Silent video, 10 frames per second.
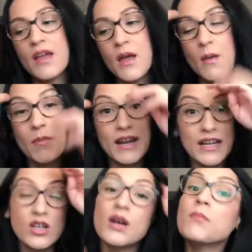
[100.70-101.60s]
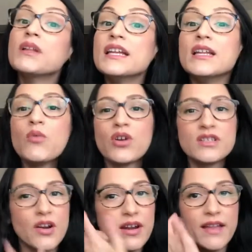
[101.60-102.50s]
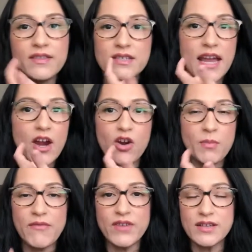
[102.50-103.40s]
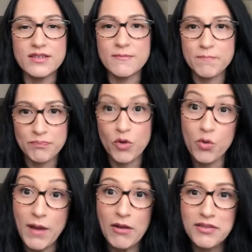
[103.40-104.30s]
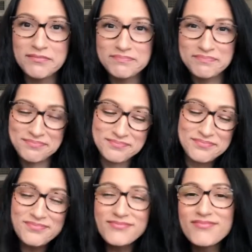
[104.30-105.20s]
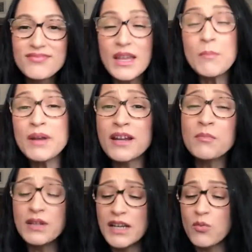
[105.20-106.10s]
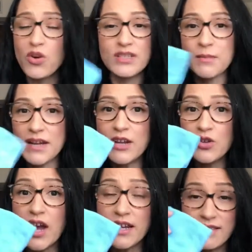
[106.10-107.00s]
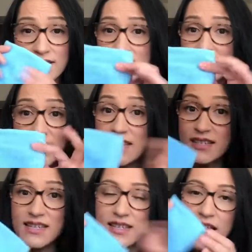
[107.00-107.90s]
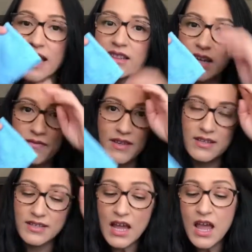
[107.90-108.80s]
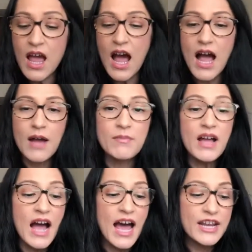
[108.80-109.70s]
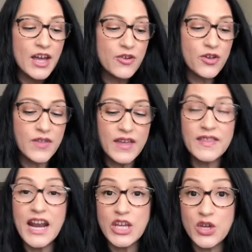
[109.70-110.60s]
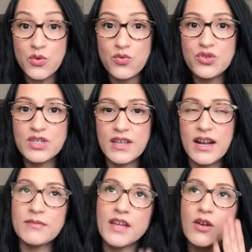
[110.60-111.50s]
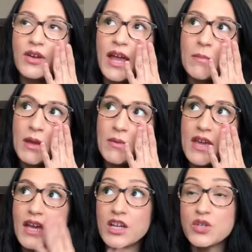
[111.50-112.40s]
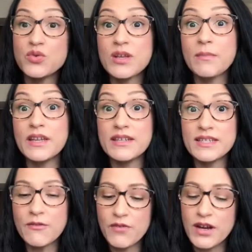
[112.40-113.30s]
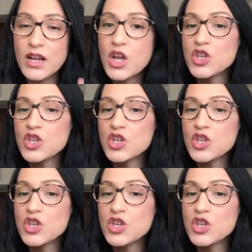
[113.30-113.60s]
But it completely works. Sorry, I had this hair on my face or mouth. But it completely works. I mean, this is the easiest thing. I love this. Another thing that I used that I thought, okay, maybe I can do something different.